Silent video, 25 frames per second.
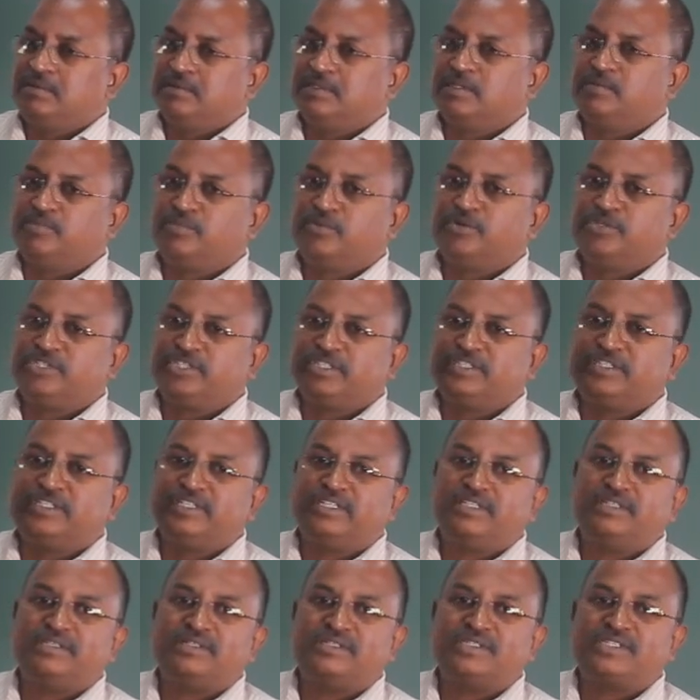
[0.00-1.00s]
the portion
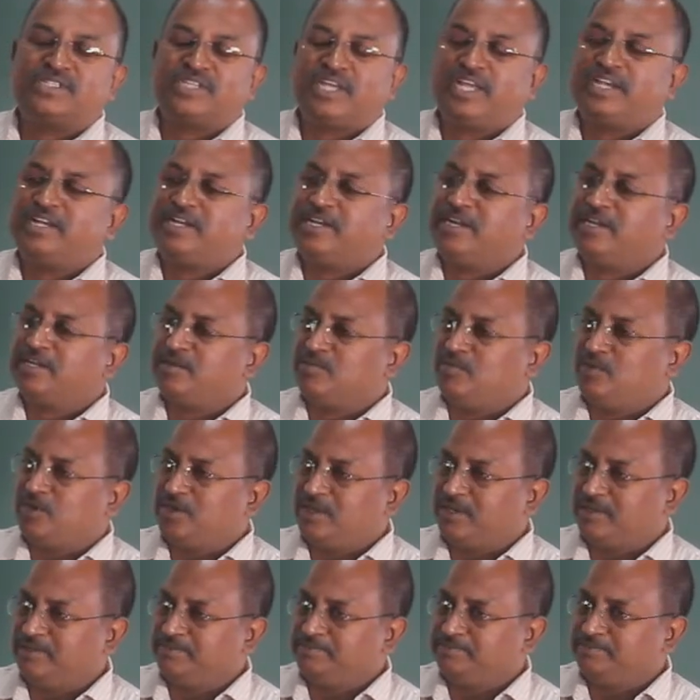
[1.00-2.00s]
in standard atom
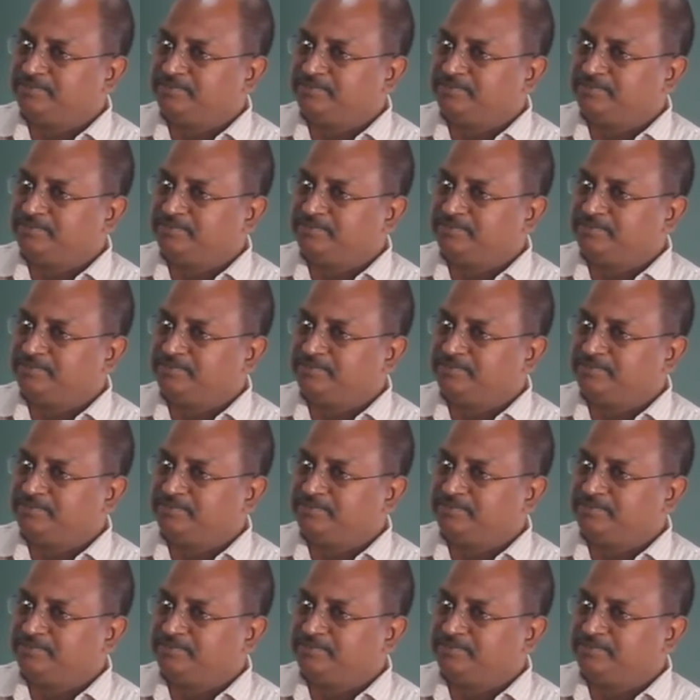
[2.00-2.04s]
model.